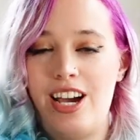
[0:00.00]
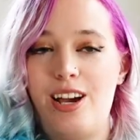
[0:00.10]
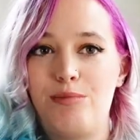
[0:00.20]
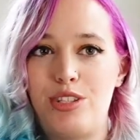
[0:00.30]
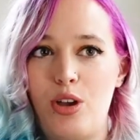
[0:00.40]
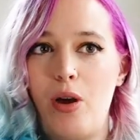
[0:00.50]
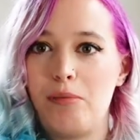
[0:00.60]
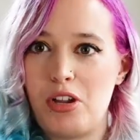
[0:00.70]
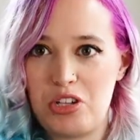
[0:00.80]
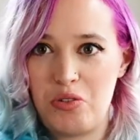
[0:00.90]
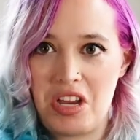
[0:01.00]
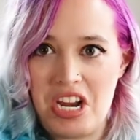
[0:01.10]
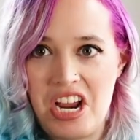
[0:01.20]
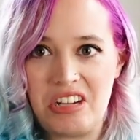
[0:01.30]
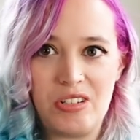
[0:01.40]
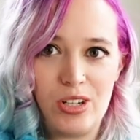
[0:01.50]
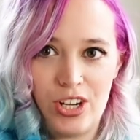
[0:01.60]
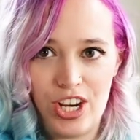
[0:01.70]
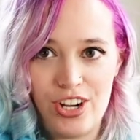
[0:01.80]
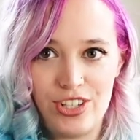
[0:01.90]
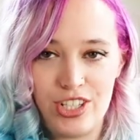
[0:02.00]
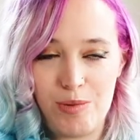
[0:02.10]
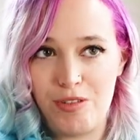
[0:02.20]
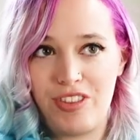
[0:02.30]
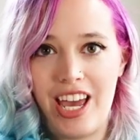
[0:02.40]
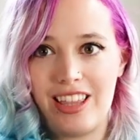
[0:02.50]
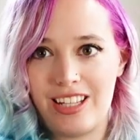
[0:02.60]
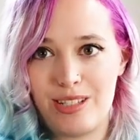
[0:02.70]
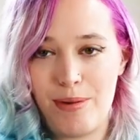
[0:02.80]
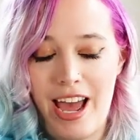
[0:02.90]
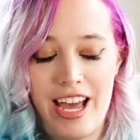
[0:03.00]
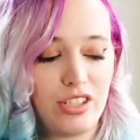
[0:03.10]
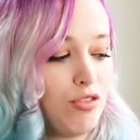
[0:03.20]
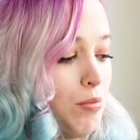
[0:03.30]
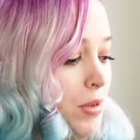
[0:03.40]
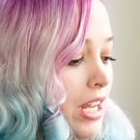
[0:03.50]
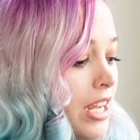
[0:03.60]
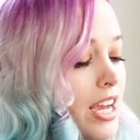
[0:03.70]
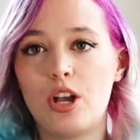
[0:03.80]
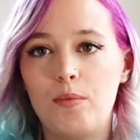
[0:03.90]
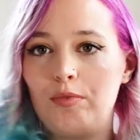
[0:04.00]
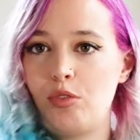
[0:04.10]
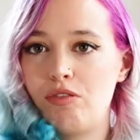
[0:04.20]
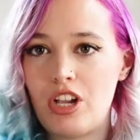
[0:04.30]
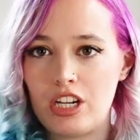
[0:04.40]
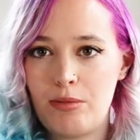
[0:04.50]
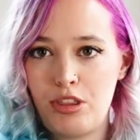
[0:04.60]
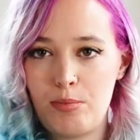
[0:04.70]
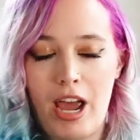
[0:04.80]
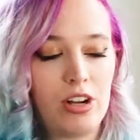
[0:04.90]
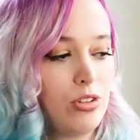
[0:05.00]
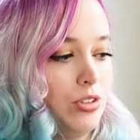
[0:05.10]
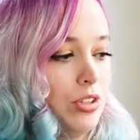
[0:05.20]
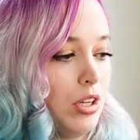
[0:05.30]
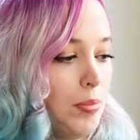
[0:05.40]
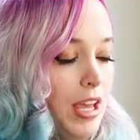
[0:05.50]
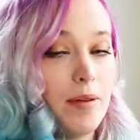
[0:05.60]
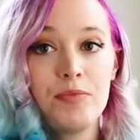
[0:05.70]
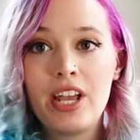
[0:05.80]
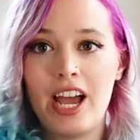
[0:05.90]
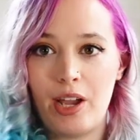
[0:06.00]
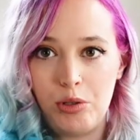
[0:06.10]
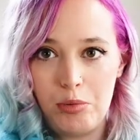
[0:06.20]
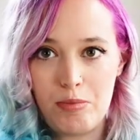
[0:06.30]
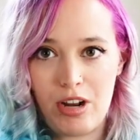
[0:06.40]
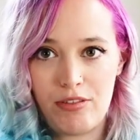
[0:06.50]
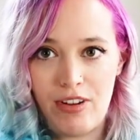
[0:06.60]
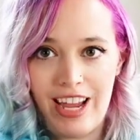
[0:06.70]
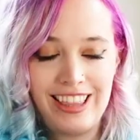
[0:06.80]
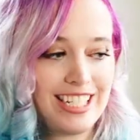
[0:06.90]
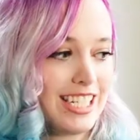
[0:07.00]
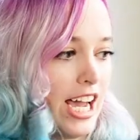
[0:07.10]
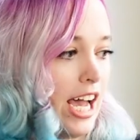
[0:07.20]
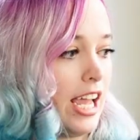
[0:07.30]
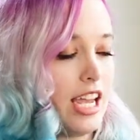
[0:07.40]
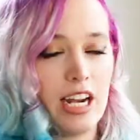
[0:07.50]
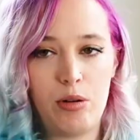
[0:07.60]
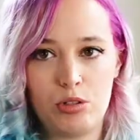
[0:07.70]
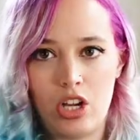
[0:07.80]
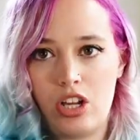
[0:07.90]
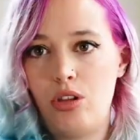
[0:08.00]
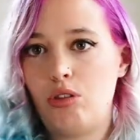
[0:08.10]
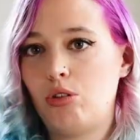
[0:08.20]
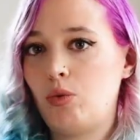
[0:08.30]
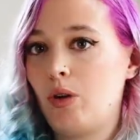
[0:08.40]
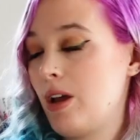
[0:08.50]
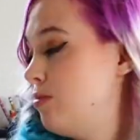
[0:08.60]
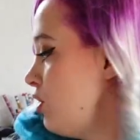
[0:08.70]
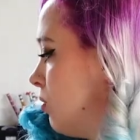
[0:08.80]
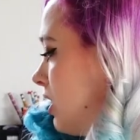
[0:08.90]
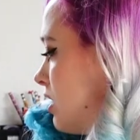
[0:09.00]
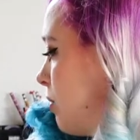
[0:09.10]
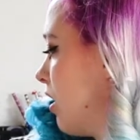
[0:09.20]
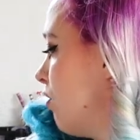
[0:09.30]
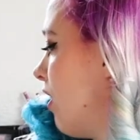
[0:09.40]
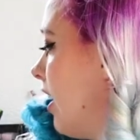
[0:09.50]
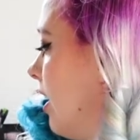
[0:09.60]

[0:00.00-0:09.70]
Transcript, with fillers: um, so I'm not doing any extra cooking on top of that. That's a pass for me. So we've talked about the pattern a little bit. I will be modifying this guy and I will talk you through what I'm doing to modify